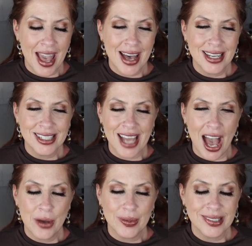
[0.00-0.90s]
and
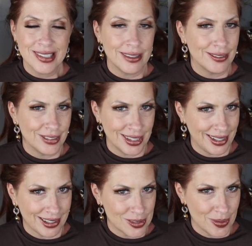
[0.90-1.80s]
I will see you for the
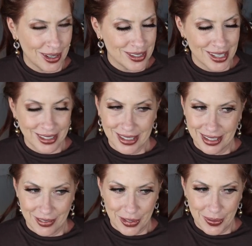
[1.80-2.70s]
next project. You
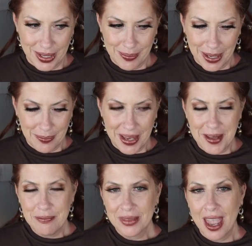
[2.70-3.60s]
never know what it might
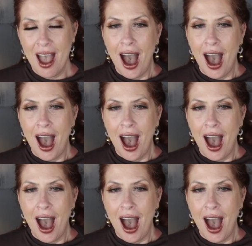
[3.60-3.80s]
be.